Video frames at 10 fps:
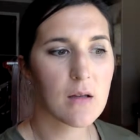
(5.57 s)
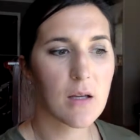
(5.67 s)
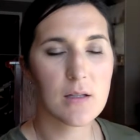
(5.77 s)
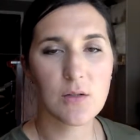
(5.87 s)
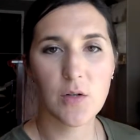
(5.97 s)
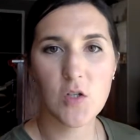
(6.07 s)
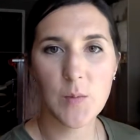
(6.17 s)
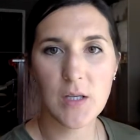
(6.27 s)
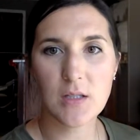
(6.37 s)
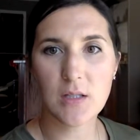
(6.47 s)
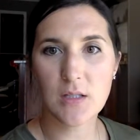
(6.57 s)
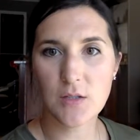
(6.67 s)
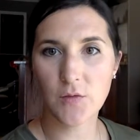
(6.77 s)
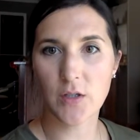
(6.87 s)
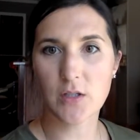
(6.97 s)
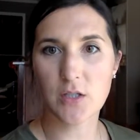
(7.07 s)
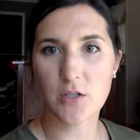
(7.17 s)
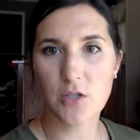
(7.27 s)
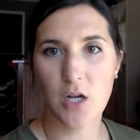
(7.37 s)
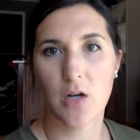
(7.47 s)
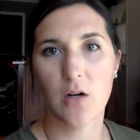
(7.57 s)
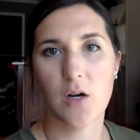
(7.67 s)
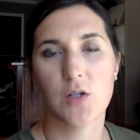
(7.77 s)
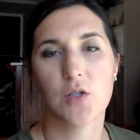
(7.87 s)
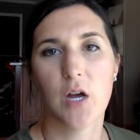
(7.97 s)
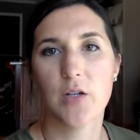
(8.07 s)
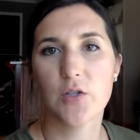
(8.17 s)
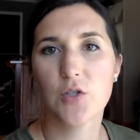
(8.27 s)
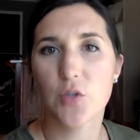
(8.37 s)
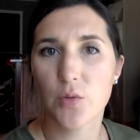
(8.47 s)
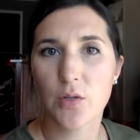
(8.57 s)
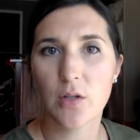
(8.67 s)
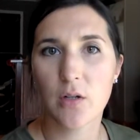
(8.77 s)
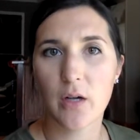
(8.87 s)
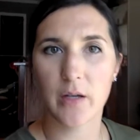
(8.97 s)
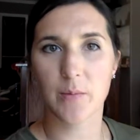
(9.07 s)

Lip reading: it's going to be easiest for us to share our Scratch Junior